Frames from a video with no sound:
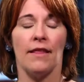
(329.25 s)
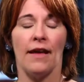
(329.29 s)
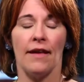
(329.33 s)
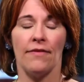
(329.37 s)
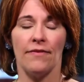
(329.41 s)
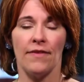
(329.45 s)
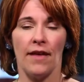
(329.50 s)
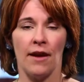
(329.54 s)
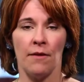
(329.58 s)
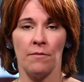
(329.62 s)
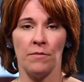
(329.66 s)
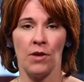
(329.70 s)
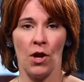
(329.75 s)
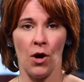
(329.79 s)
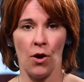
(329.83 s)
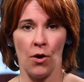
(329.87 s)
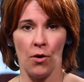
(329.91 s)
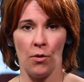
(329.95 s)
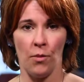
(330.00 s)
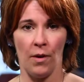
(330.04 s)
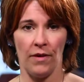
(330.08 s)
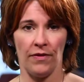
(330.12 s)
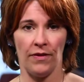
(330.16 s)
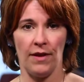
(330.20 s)
Let them
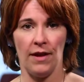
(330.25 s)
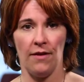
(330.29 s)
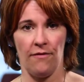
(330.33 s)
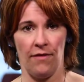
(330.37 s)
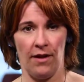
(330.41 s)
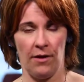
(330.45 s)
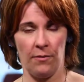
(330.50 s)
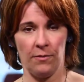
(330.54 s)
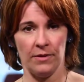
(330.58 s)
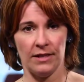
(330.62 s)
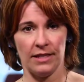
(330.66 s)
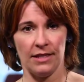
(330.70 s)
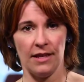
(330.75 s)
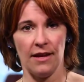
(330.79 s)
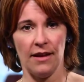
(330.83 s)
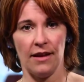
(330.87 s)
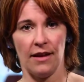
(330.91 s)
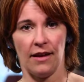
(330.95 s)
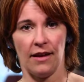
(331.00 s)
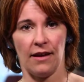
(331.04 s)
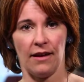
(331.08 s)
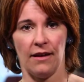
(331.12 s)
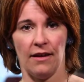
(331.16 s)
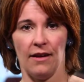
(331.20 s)
know what the event was
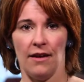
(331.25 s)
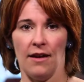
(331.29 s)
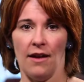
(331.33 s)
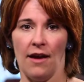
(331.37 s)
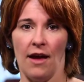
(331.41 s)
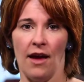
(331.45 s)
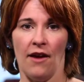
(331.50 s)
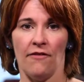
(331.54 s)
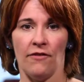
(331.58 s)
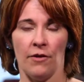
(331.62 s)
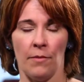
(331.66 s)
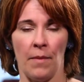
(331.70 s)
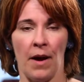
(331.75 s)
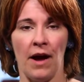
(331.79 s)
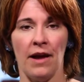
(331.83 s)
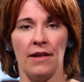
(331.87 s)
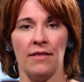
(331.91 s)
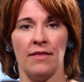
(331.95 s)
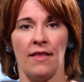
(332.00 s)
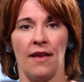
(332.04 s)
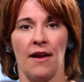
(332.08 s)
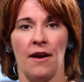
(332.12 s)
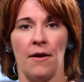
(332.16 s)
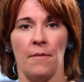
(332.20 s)
like and
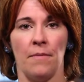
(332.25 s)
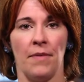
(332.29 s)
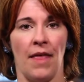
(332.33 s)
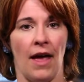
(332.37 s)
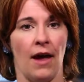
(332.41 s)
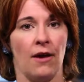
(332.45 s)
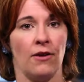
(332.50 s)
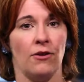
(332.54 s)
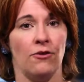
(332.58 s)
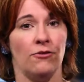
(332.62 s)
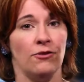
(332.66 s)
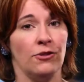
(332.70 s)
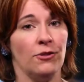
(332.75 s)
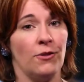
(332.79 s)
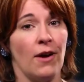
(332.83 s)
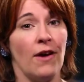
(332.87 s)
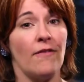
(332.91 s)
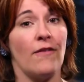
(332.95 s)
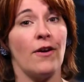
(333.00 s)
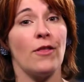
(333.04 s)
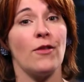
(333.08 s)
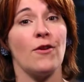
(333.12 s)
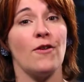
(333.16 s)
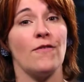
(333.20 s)
remind them that you do
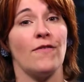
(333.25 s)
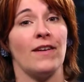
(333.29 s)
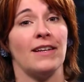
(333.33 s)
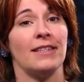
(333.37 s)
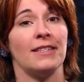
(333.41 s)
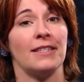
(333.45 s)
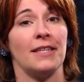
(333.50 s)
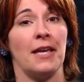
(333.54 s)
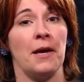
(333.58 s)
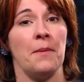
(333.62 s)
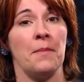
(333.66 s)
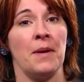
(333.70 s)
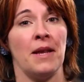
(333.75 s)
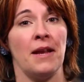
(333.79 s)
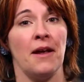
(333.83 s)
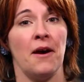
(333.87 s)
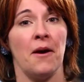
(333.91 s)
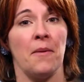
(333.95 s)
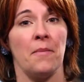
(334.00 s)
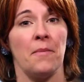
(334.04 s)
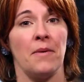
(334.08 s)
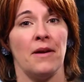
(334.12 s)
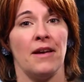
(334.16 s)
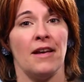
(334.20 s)
have other events coming
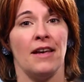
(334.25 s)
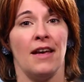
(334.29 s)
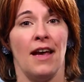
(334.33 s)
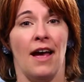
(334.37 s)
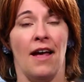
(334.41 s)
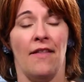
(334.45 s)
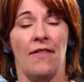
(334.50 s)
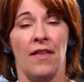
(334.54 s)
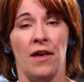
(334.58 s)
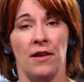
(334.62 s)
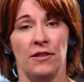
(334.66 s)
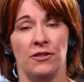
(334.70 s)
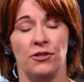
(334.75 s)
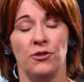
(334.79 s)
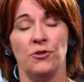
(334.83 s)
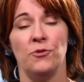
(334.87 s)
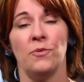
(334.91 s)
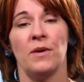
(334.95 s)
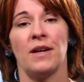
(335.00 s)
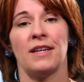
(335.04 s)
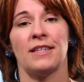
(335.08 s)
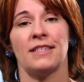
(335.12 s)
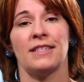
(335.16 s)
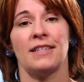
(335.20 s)
up and they do
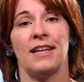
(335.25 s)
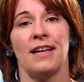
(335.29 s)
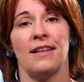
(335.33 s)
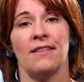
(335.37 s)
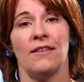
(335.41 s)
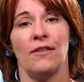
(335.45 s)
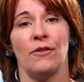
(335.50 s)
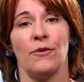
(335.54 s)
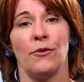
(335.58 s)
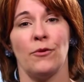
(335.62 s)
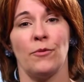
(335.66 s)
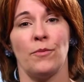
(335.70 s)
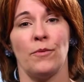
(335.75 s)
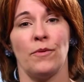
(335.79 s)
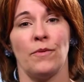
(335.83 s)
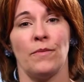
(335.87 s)
want to stay in the loop.